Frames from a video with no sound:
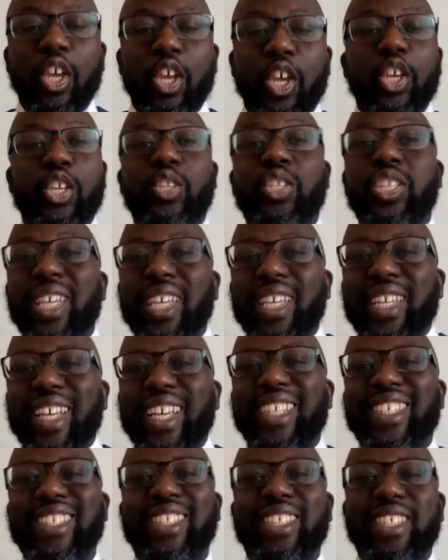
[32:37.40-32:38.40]
You see, it
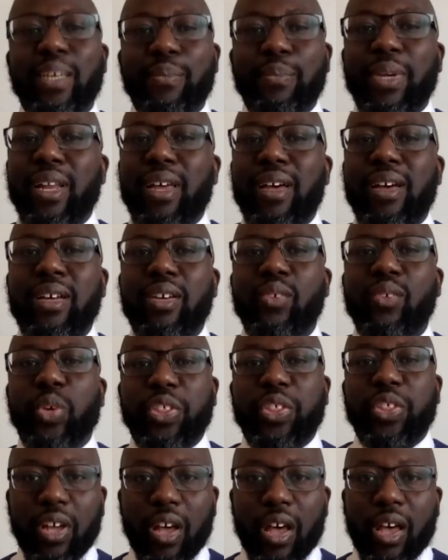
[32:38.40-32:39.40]
is similar
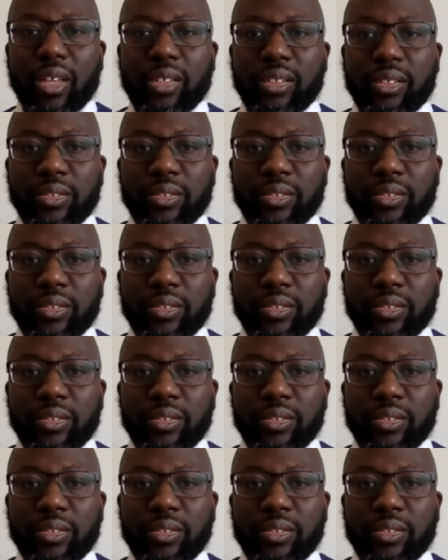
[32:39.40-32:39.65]
with God.